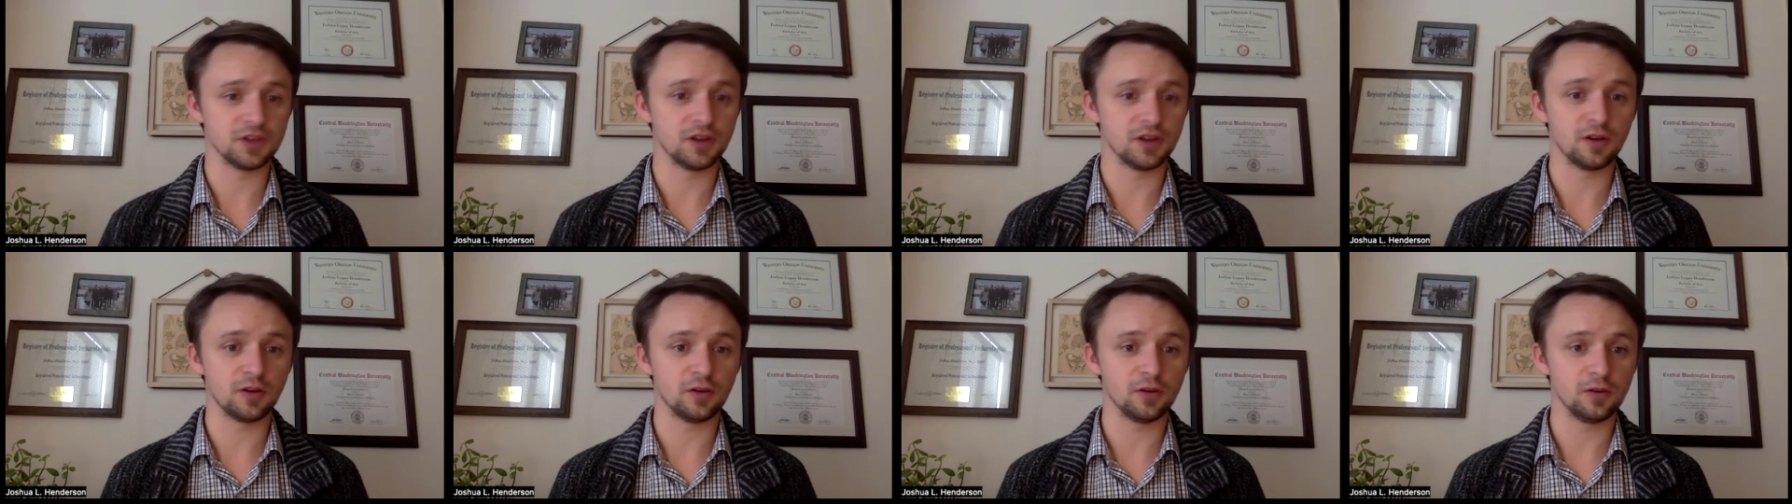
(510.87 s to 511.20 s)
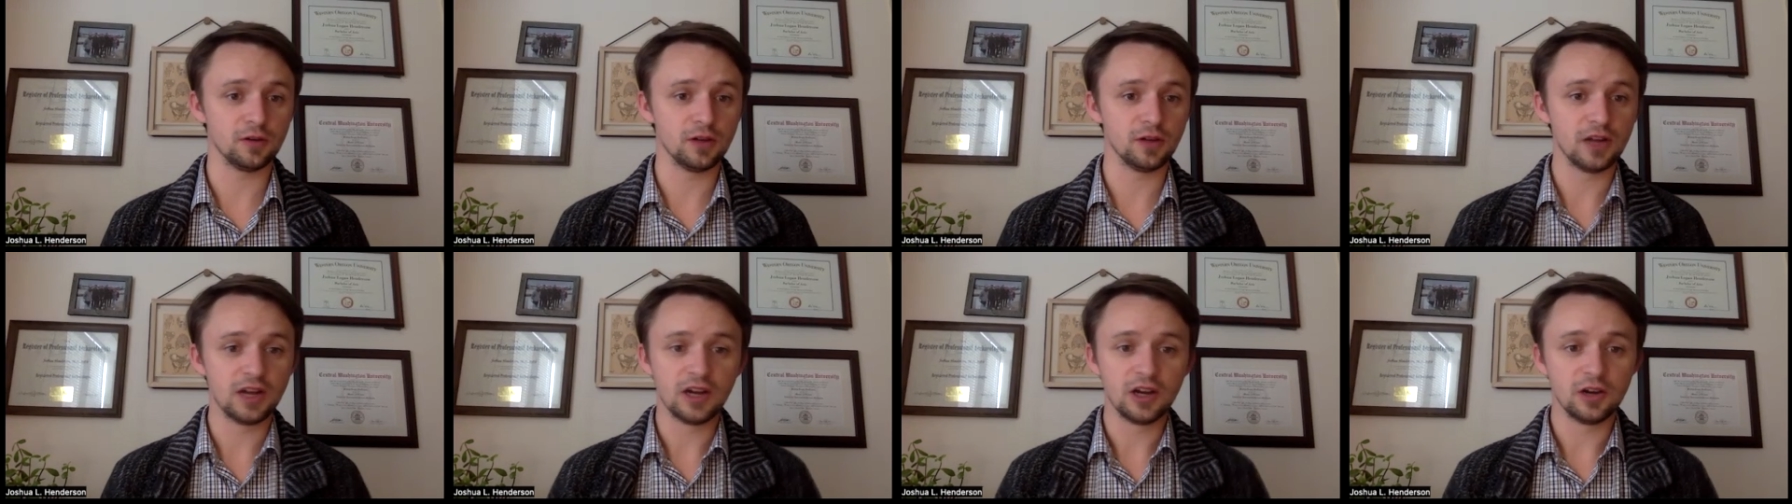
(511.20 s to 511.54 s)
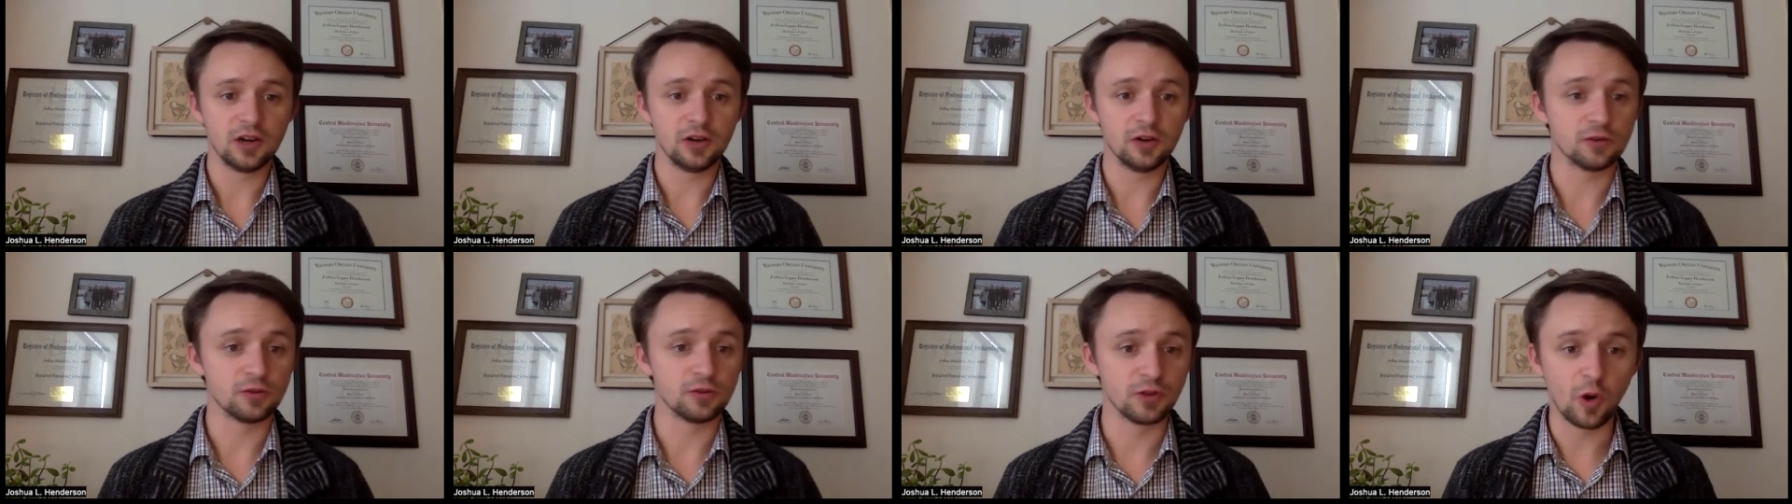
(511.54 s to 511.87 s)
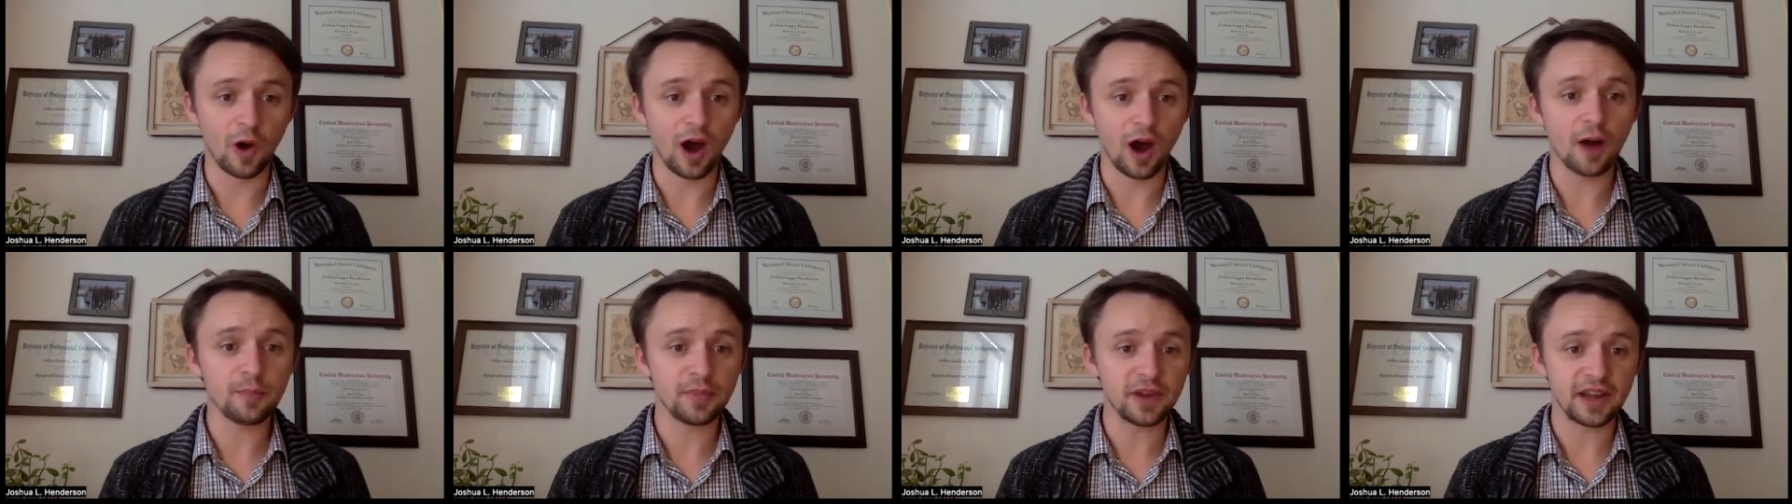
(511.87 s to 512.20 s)
uncle who grew
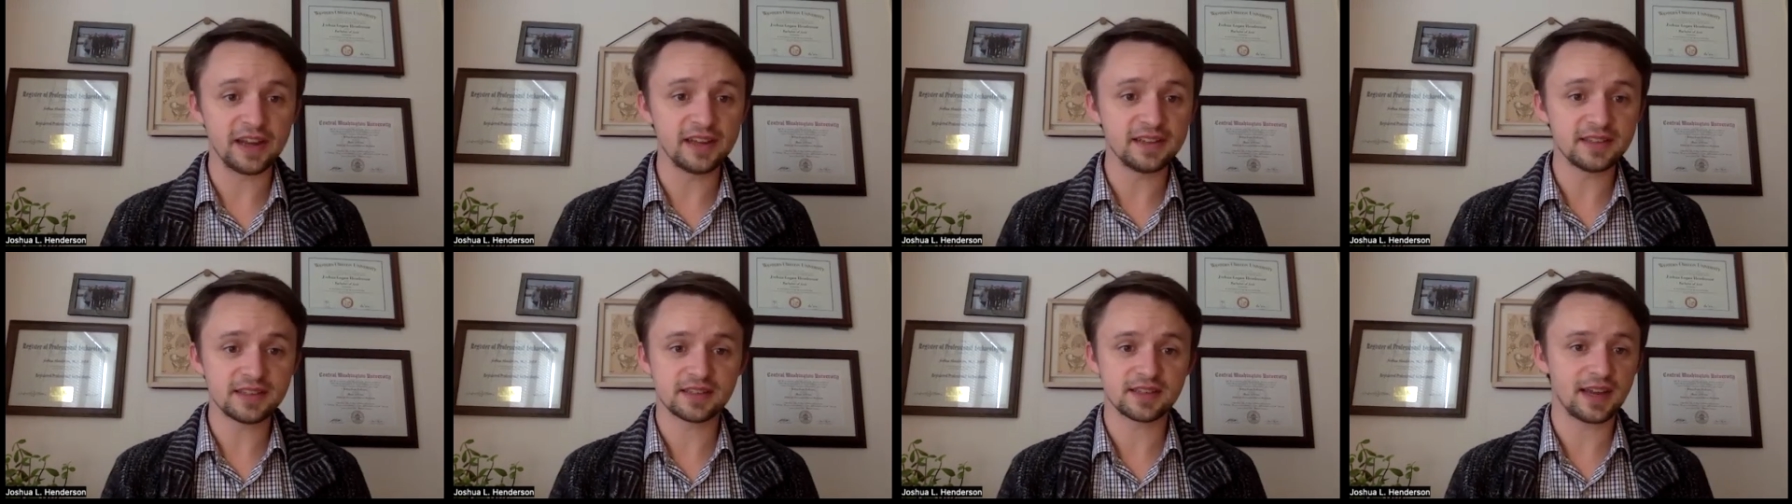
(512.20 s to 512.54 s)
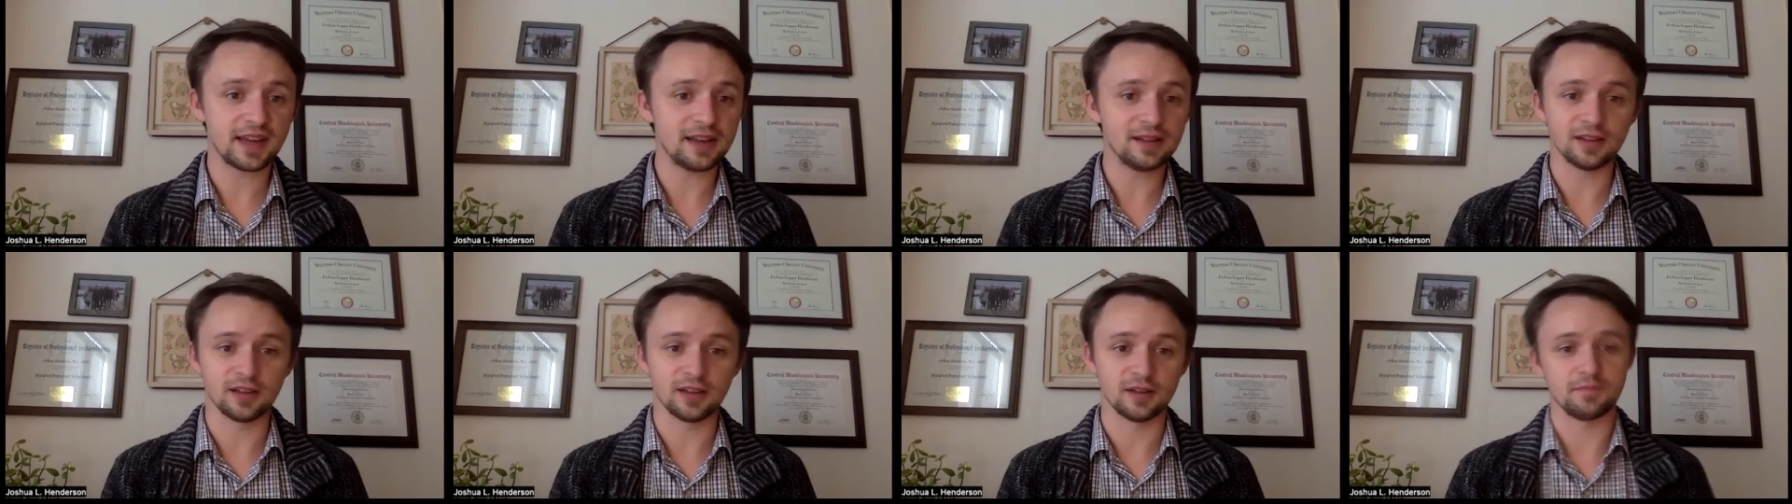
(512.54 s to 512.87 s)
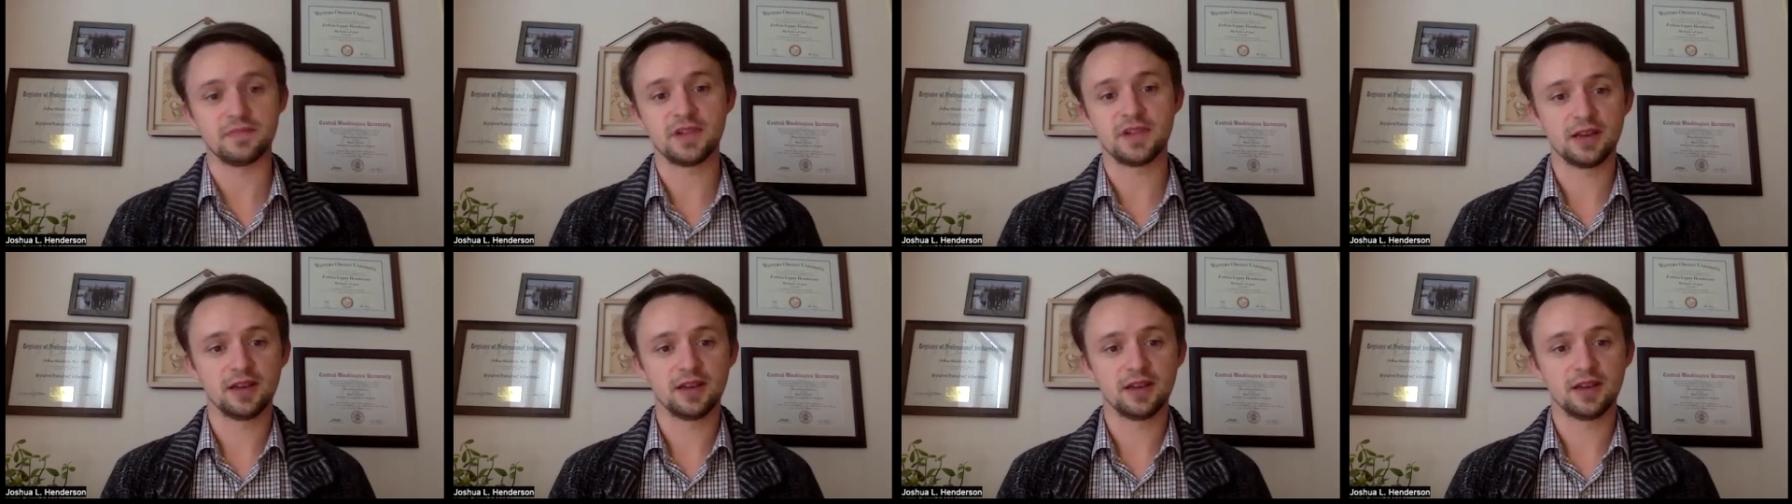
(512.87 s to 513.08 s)
up in salem